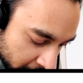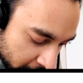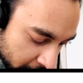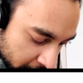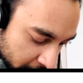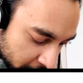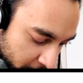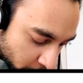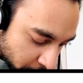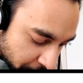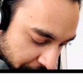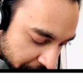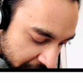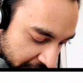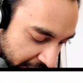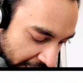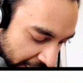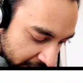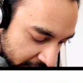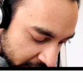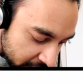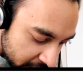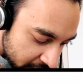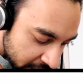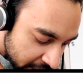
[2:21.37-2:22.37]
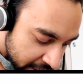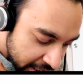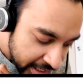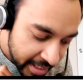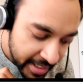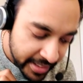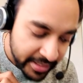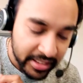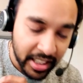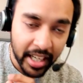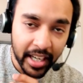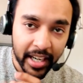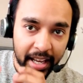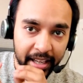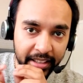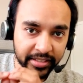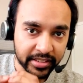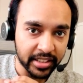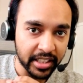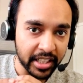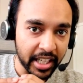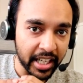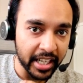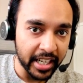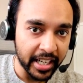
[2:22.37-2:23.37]
you see that 3 is the
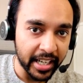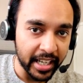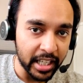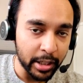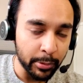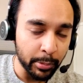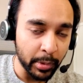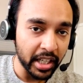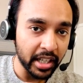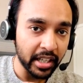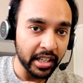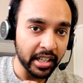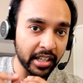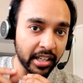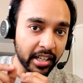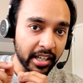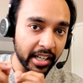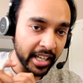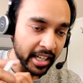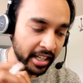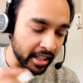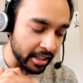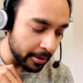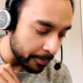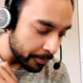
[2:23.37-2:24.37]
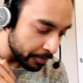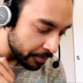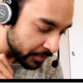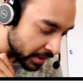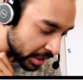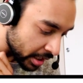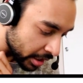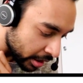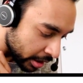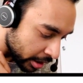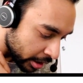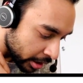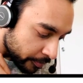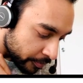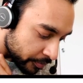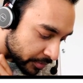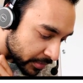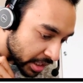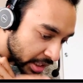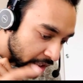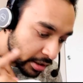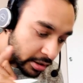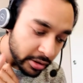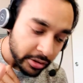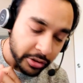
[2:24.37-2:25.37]
next greater element, correct?
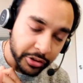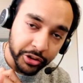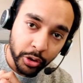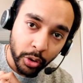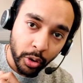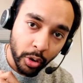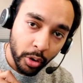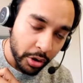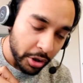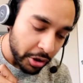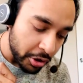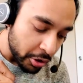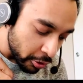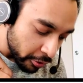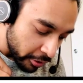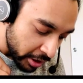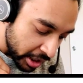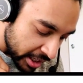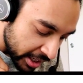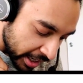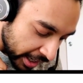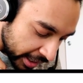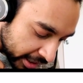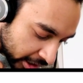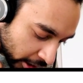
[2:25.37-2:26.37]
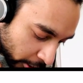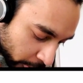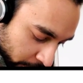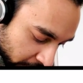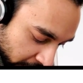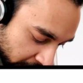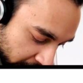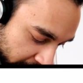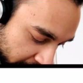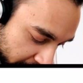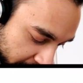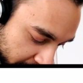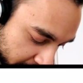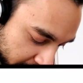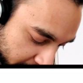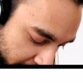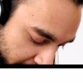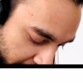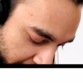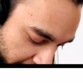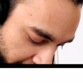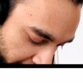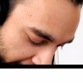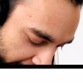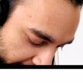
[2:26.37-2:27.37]
So you will write down
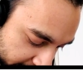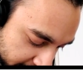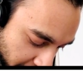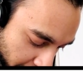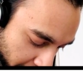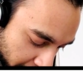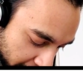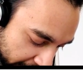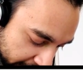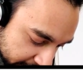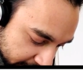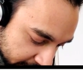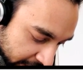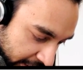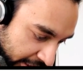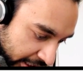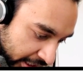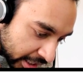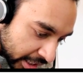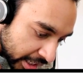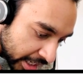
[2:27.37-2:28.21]
3 as your next greater